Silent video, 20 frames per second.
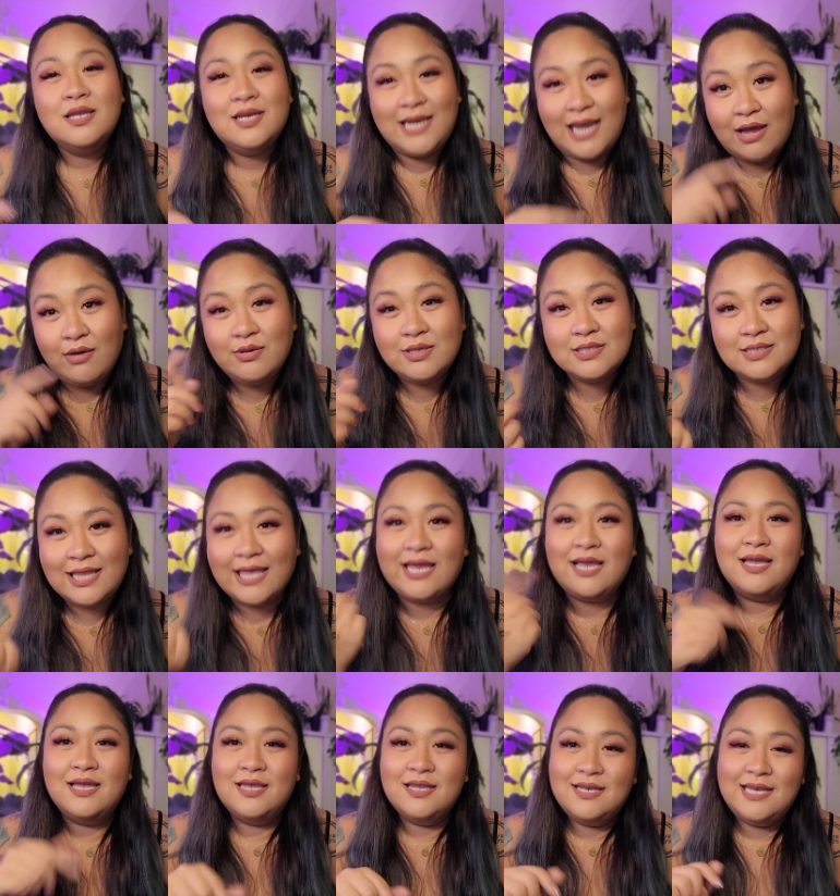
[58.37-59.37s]
Now it's
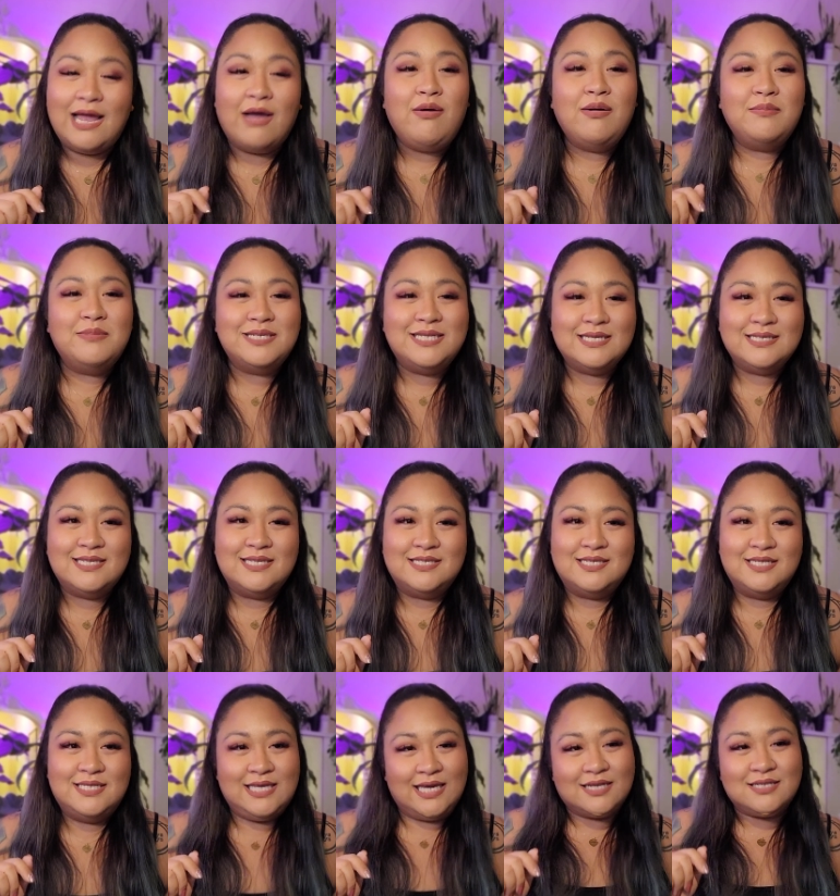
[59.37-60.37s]
like, now I'm addicted
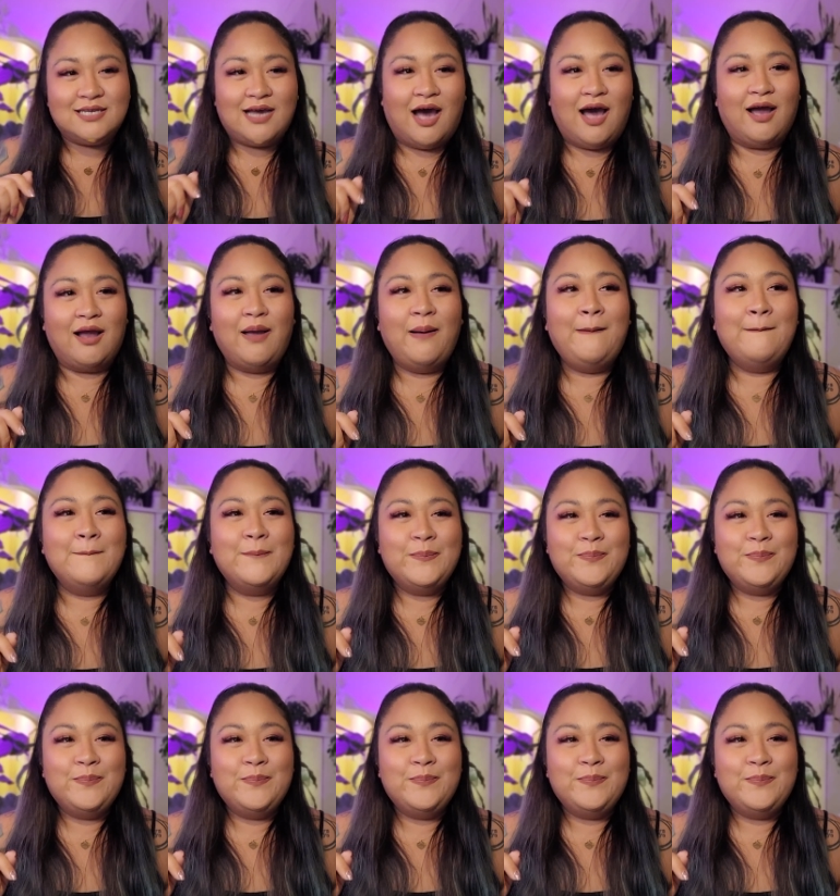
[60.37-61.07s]
to TikTok.